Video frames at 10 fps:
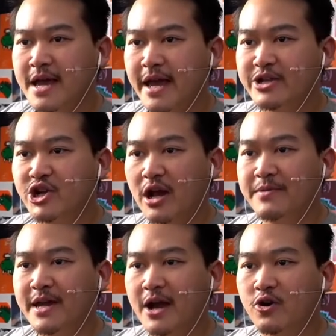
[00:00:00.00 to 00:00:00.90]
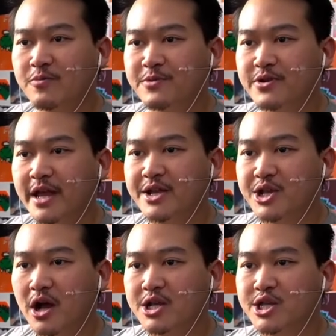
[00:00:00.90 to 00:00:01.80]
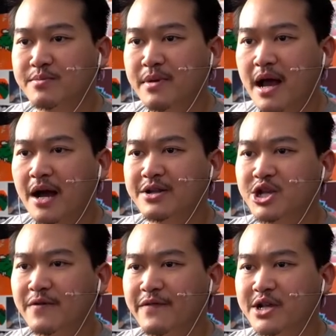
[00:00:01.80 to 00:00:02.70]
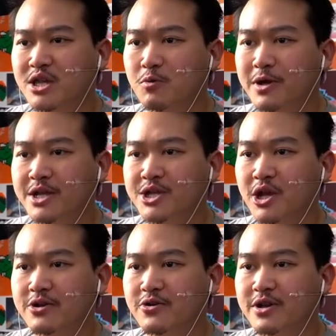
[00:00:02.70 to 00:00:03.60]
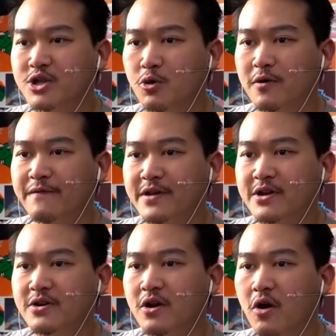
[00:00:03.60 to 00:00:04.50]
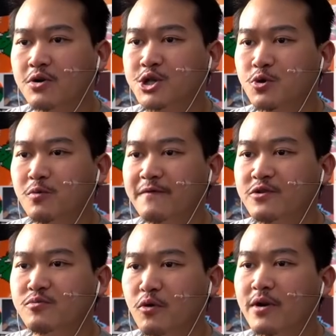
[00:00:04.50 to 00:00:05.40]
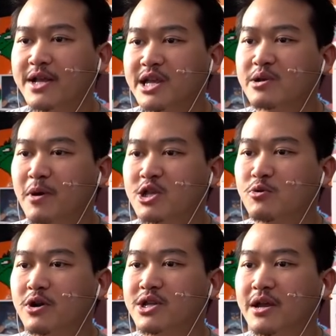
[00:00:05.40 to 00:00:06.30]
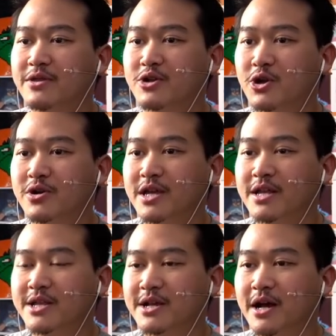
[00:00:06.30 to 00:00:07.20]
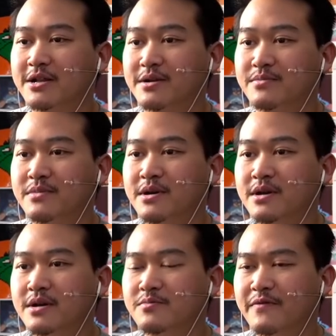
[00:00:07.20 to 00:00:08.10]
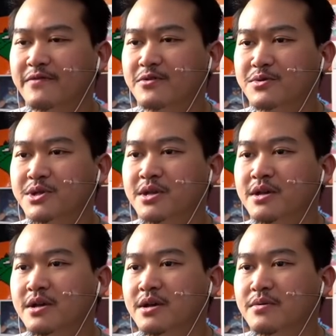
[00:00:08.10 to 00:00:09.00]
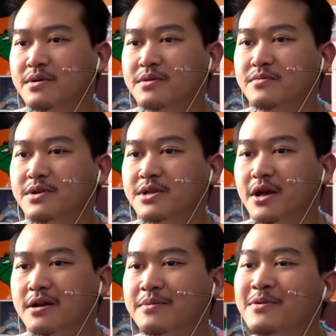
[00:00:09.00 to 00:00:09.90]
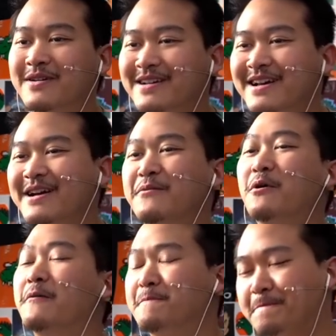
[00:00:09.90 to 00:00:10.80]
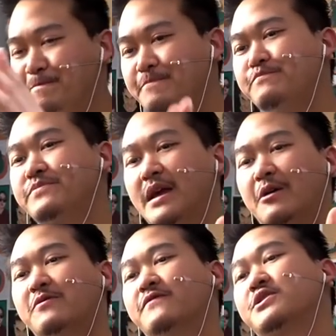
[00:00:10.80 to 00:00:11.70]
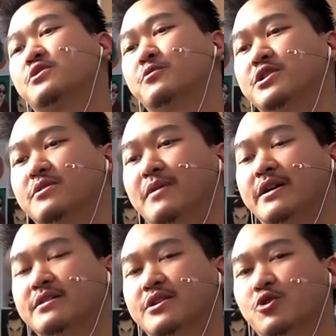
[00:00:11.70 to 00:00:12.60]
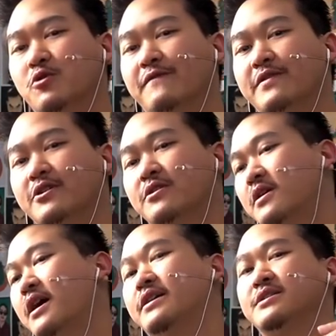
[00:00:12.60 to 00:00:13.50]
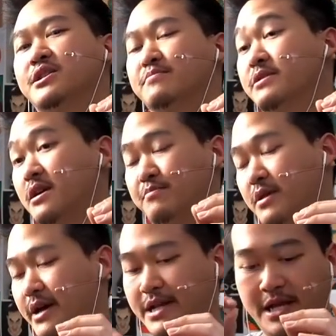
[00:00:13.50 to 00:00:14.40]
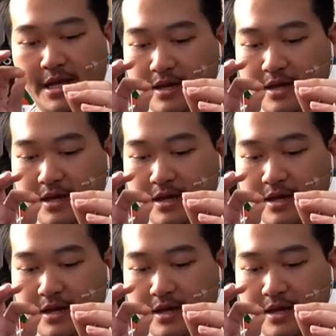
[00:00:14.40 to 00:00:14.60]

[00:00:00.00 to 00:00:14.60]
Hey, Jobby, I hope your day is awesome. How did you fix the wings on your Ghidorah figure? Also, review more SH Monster Arts. They're turning into Gundam reviews. What are you talking about? Well, how I fixed the wings on my Ghidorah figure, I simply applied